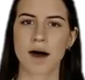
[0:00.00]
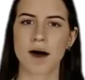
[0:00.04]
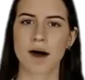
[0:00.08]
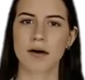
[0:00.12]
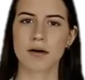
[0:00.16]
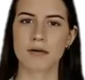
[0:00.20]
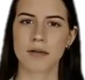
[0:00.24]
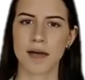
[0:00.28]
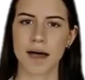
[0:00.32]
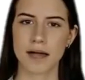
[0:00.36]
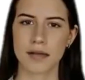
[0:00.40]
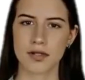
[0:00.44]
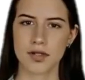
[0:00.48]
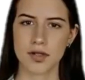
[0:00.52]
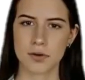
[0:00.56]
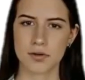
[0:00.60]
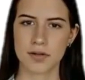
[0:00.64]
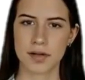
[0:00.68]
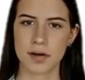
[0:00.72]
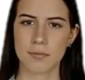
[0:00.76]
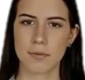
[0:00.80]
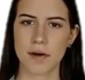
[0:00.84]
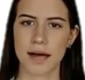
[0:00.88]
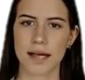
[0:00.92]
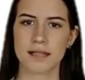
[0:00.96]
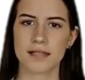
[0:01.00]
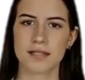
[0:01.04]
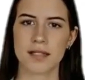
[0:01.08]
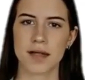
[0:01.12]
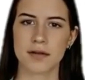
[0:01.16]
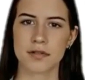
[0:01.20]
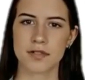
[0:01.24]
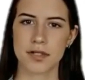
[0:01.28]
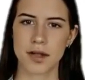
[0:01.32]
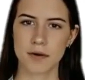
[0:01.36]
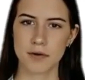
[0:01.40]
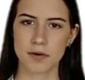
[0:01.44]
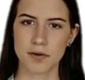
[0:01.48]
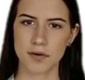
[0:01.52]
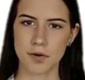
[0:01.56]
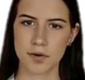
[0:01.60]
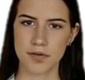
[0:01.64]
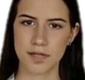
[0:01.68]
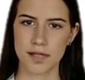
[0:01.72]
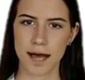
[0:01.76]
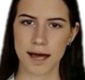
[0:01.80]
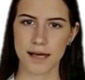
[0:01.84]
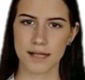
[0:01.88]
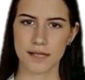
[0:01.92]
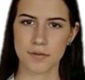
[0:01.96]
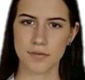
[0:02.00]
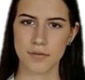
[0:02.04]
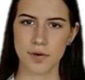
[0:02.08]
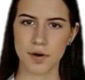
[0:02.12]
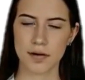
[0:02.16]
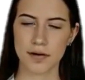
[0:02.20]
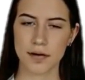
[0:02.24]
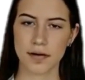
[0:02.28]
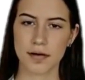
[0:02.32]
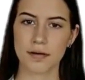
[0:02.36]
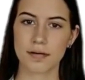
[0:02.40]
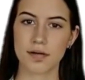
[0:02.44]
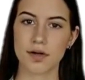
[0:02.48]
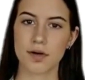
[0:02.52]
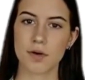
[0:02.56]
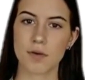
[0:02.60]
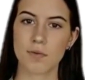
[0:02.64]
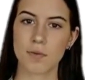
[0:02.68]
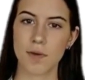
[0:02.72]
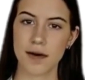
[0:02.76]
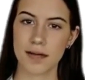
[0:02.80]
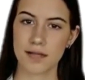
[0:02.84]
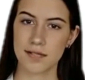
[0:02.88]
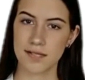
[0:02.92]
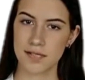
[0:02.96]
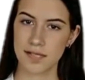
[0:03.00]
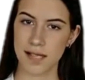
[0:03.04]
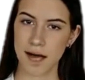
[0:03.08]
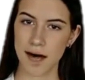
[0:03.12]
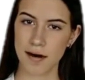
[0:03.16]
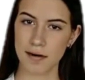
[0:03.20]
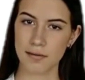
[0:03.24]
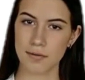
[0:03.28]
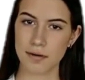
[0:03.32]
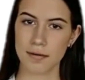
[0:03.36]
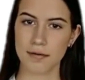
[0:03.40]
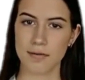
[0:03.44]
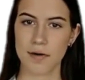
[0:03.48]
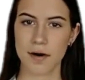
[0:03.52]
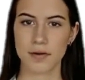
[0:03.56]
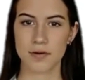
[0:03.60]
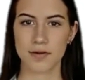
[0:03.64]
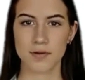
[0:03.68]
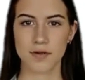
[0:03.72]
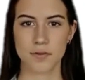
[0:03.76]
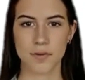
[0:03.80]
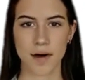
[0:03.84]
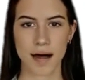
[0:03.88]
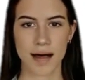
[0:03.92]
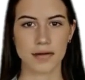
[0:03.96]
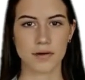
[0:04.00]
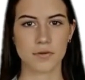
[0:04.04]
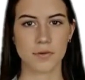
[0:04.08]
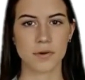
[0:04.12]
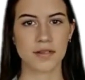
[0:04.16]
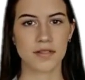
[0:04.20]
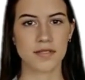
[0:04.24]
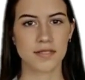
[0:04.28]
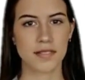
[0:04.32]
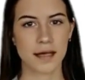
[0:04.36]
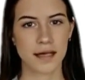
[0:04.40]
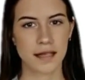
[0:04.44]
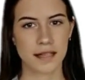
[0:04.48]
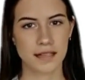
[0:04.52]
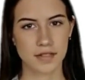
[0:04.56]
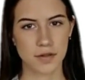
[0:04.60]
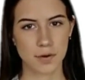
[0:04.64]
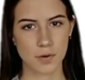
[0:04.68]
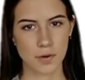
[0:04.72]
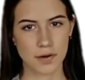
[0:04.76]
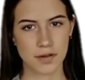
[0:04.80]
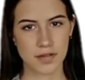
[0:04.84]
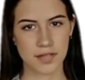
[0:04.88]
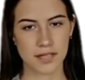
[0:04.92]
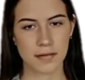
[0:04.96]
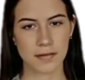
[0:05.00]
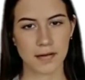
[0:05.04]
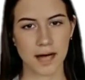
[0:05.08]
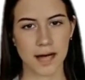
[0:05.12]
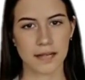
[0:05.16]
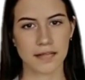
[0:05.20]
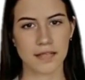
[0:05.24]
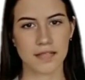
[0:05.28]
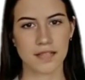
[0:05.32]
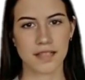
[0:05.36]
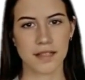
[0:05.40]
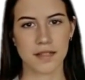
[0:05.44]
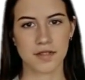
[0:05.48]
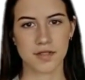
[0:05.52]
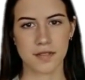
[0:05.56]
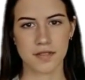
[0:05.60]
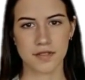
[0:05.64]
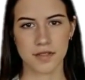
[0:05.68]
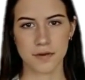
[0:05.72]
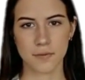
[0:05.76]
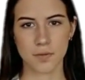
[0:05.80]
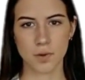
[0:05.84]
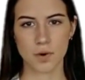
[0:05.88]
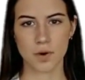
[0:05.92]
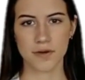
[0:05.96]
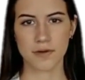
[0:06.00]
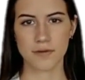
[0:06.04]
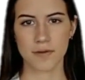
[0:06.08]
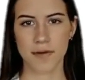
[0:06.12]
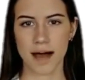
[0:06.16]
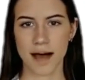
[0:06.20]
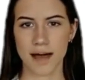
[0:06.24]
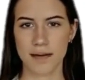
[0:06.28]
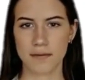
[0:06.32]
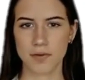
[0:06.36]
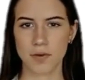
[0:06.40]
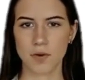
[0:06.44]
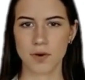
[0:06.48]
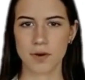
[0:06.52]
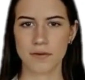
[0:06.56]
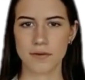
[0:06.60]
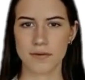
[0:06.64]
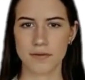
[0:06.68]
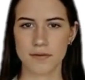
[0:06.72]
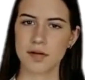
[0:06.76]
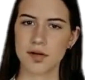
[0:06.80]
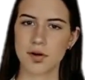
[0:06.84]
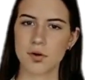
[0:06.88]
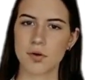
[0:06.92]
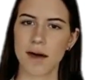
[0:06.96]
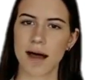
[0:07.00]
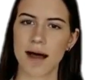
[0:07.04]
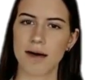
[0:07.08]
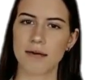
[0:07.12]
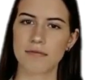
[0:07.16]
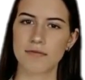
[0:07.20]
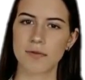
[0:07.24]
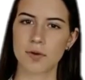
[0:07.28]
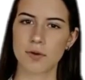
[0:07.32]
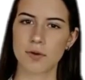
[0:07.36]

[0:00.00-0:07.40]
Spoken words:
All lectures are based on Tocqueville Textbook, your one-stop, postgraduate study source, and decision support platform. You have